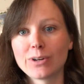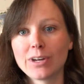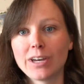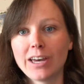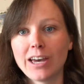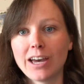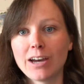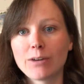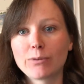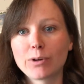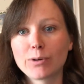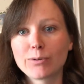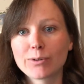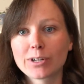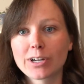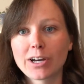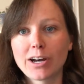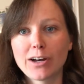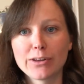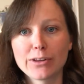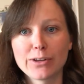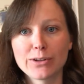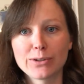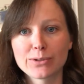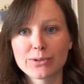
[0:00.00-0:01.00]
and we would
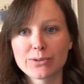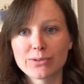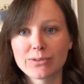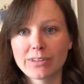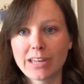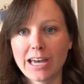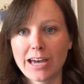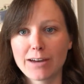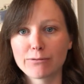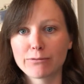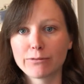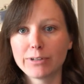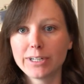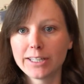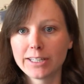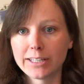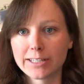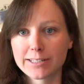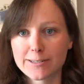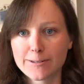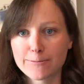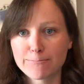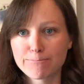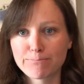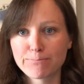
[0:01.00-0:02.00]
call that
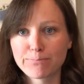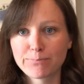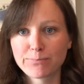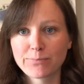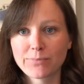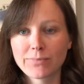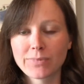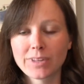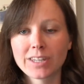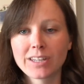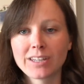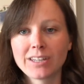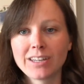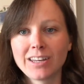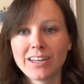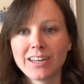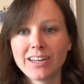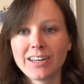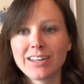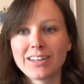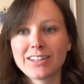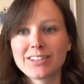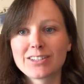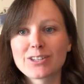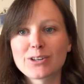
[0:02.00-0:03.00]
realism.
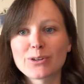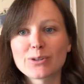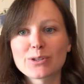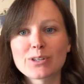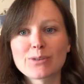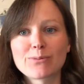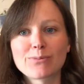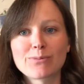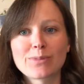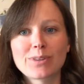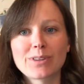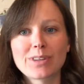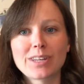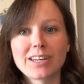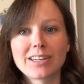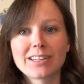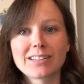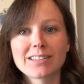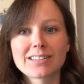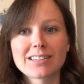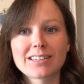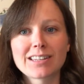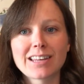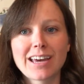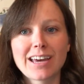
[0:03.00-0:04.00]
So some
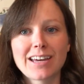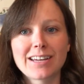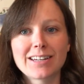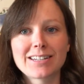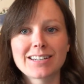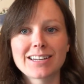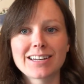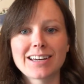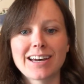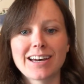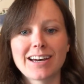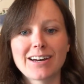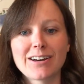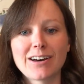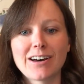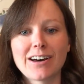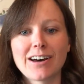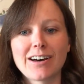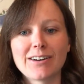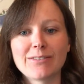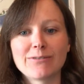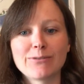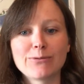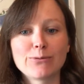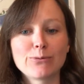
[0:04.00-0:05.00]
things that
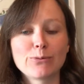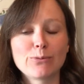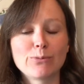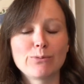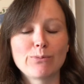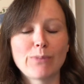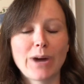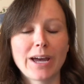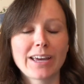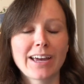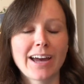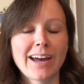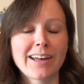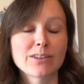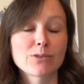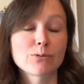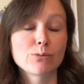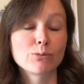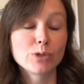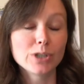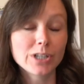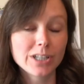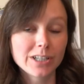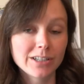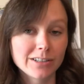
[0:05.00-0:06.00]
my cats
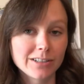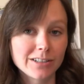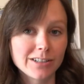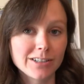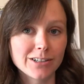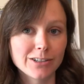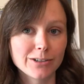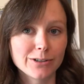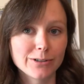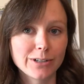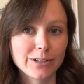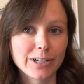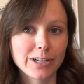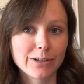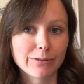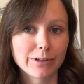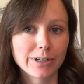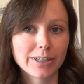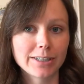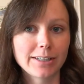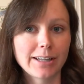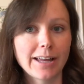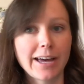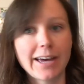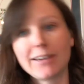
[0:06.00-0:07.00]
wouldn't do in
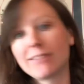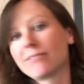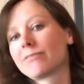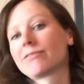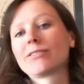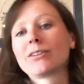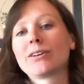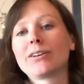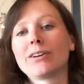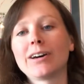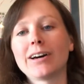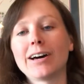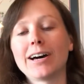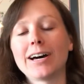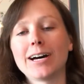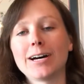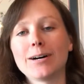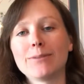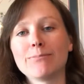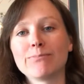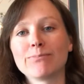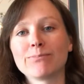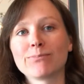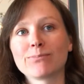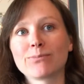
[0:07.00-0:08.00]
real life,
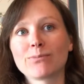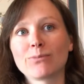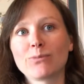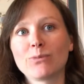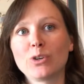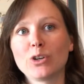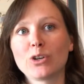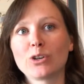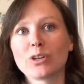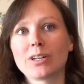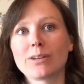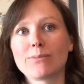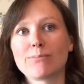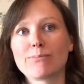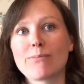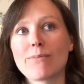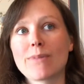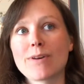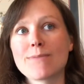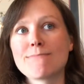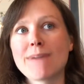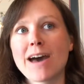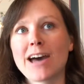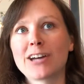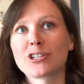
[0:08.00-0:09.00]
you could
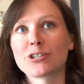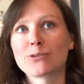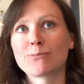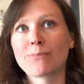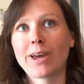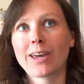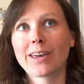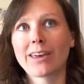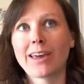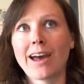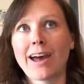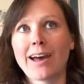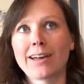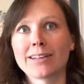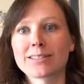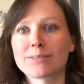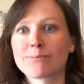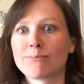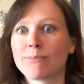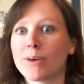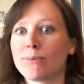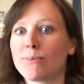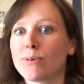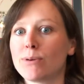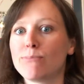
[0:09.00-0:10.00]
imagine my cats
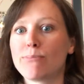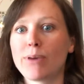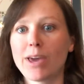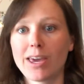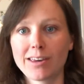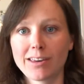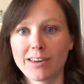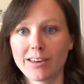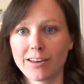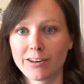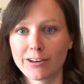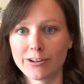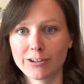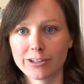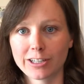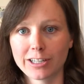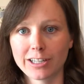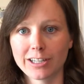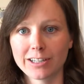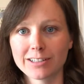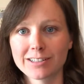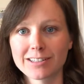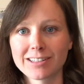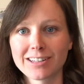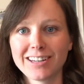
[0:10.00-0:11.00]
maybe baking
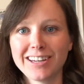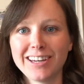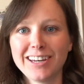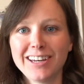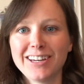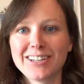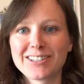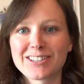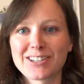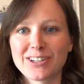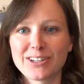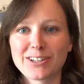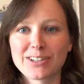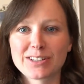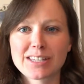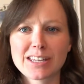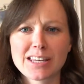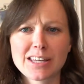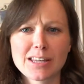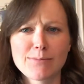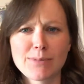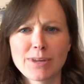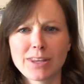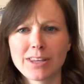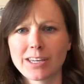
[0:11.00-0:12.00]
cookies. So you could see
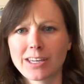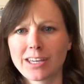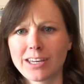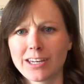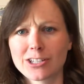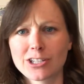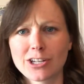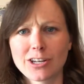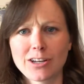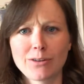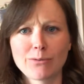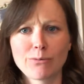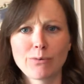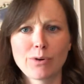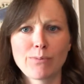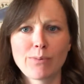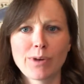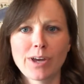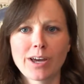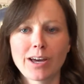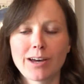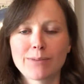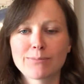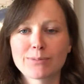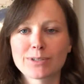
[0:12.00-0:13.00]
them in the kitchen
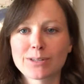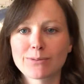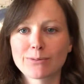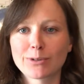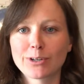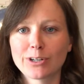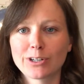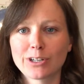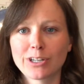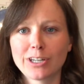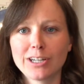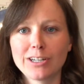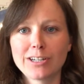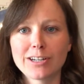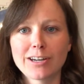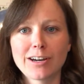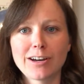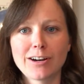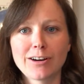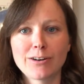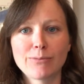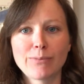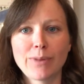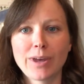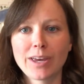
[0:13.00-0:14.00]
whipping up some cookie
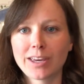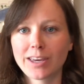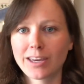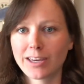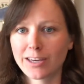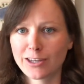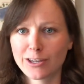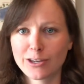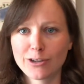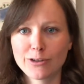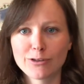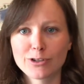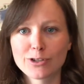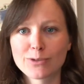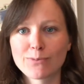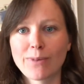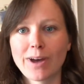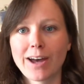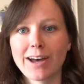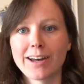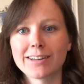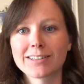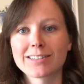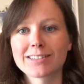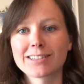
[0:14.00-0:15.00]
dough, making a huge
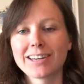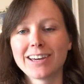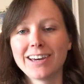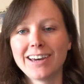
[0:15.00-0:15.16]
mess.